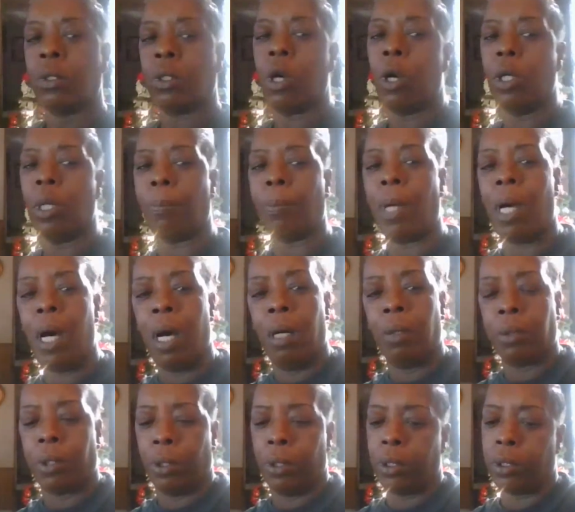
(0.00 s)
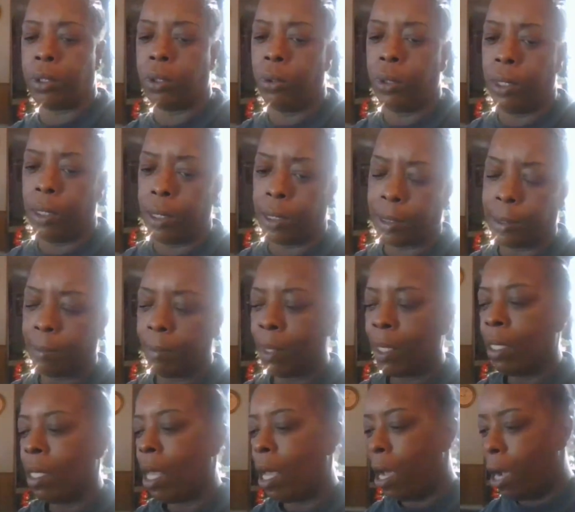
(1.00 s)
Cola pile, 32 years.
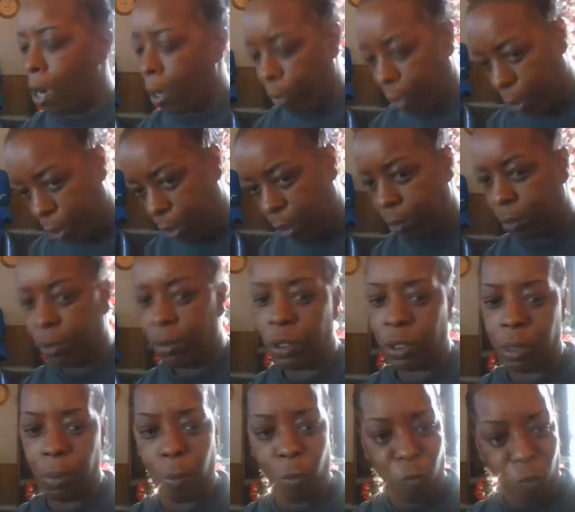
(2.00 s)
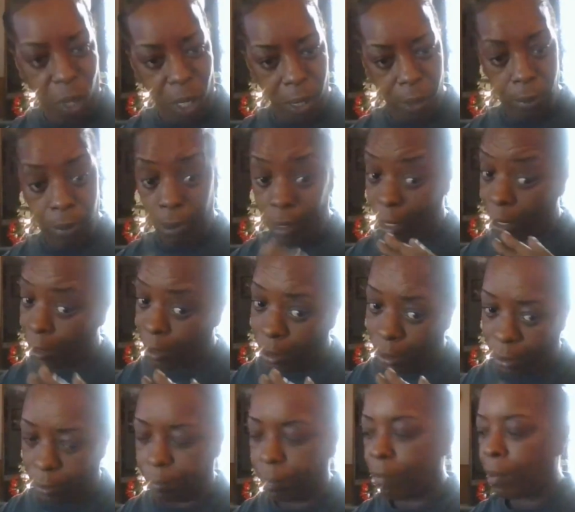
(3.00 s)
I hear you, simplify. I hear
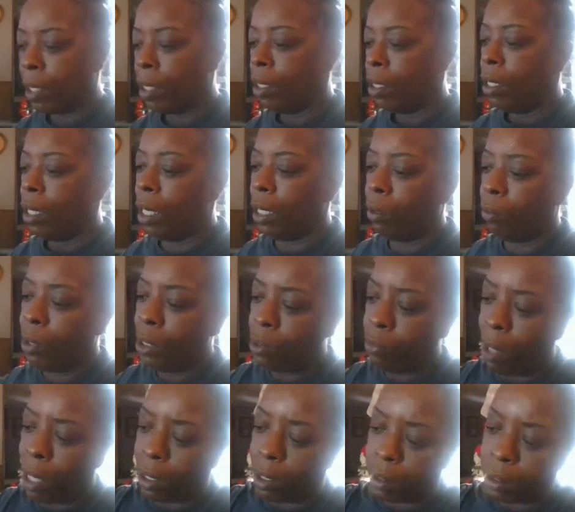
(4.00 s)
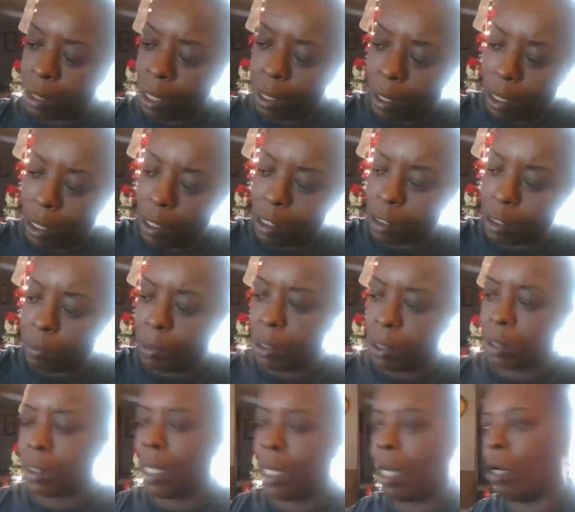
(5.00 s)
you. And the reason why I can say that is
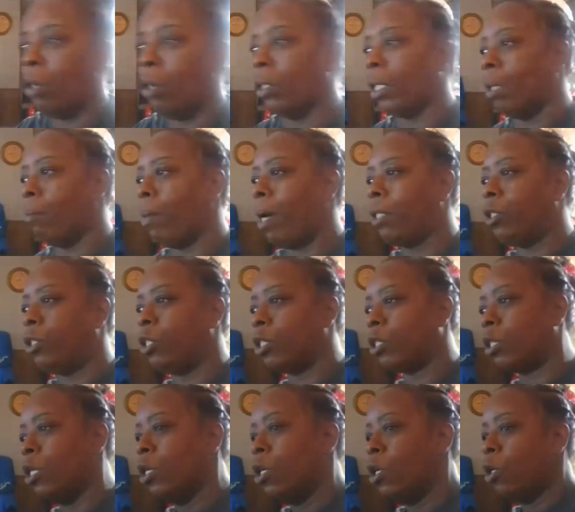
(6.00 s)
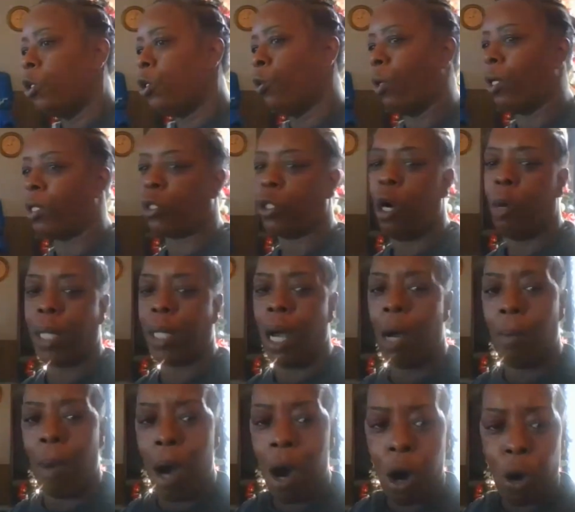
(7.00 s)
because not only am I just U.S. Army.
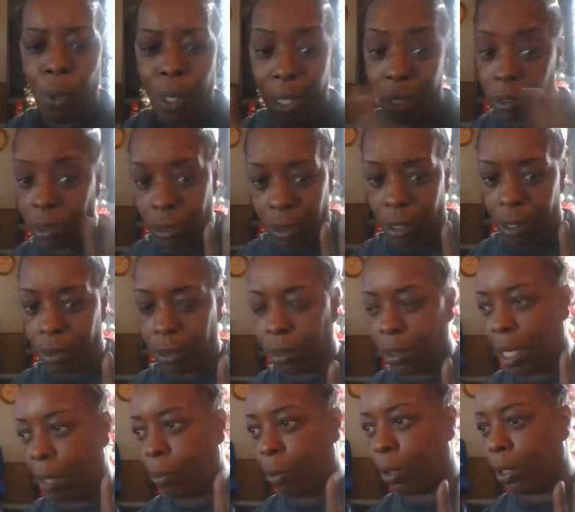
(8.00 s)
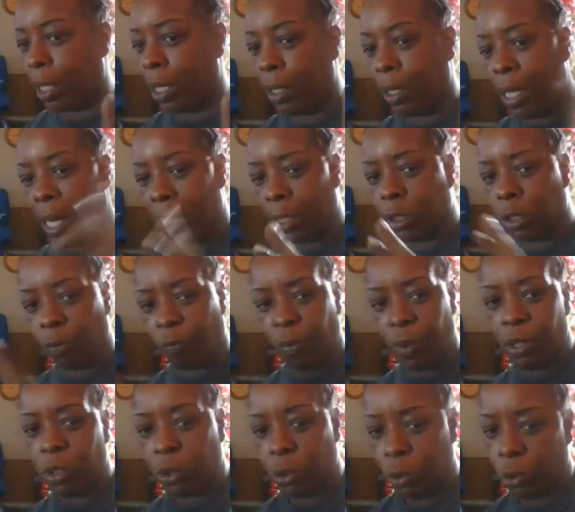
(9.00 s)
I'm all echelon because I work at National
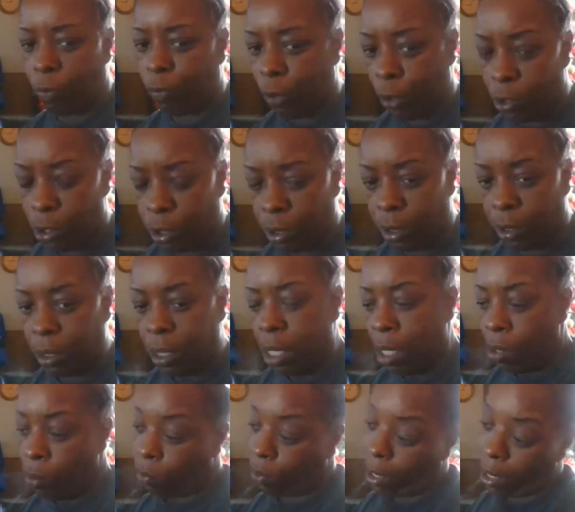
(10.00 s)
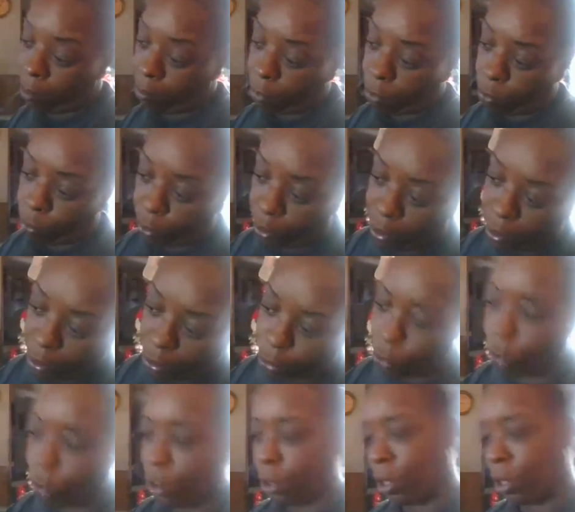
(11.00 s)
Defense University, at Marine
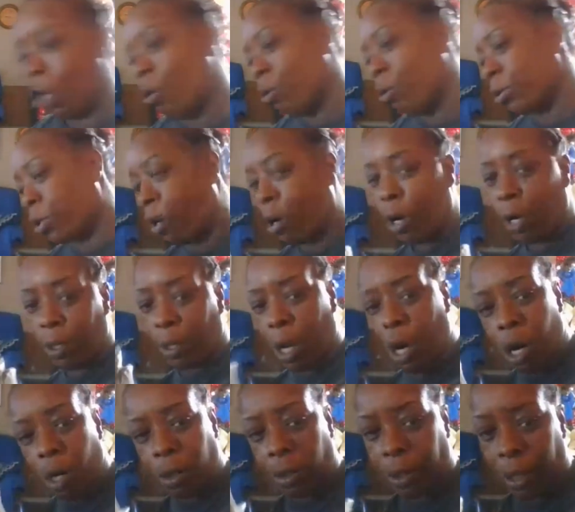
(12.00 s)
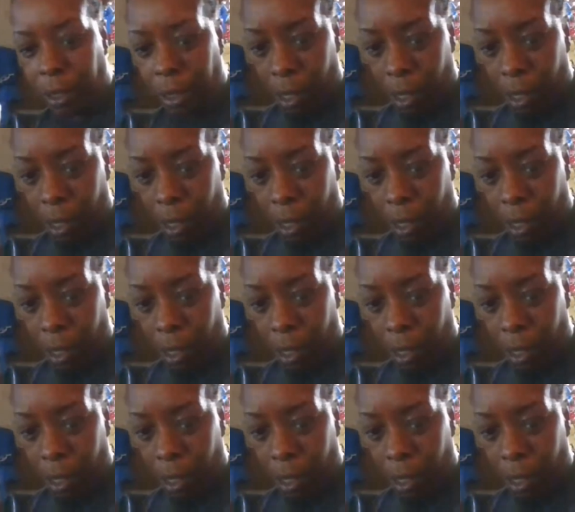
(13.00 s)
Corps, Coast Guard, and all of